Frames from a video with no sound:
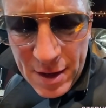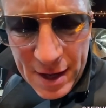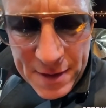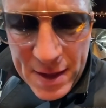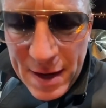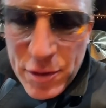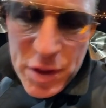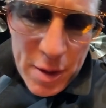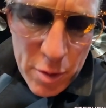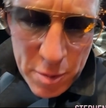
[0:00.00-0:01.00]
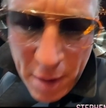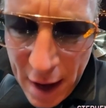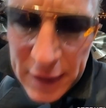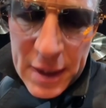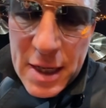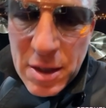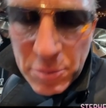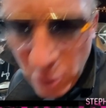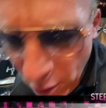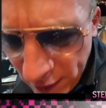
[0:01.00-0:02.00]
And then everything with Motley and
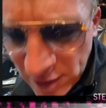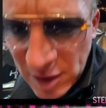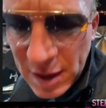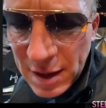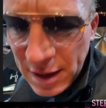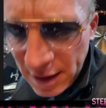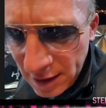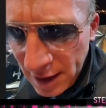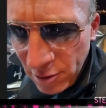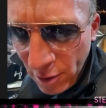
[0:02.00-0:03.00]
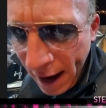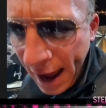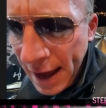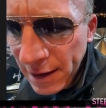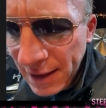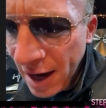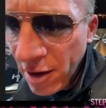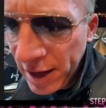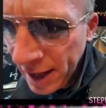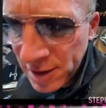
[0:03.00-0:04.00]
Poison and Rat, they
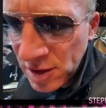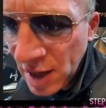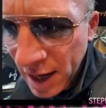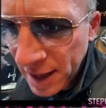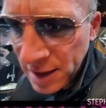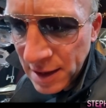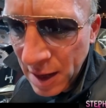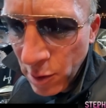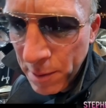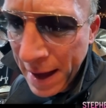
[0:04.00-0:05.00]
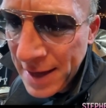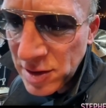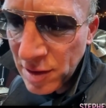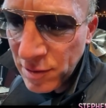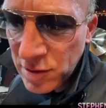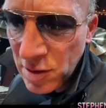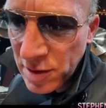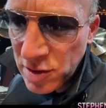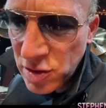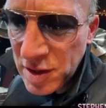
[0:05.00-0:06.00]
already got signed and they were massive. So
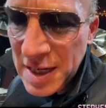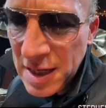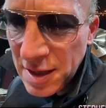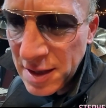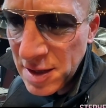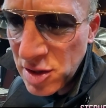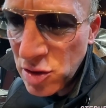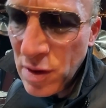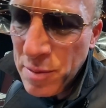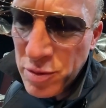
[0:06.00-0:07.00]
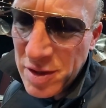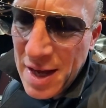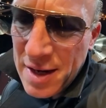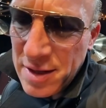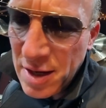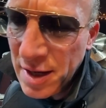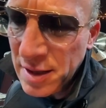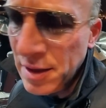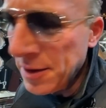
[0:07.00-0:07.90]
the scene and the Strip was kind of done.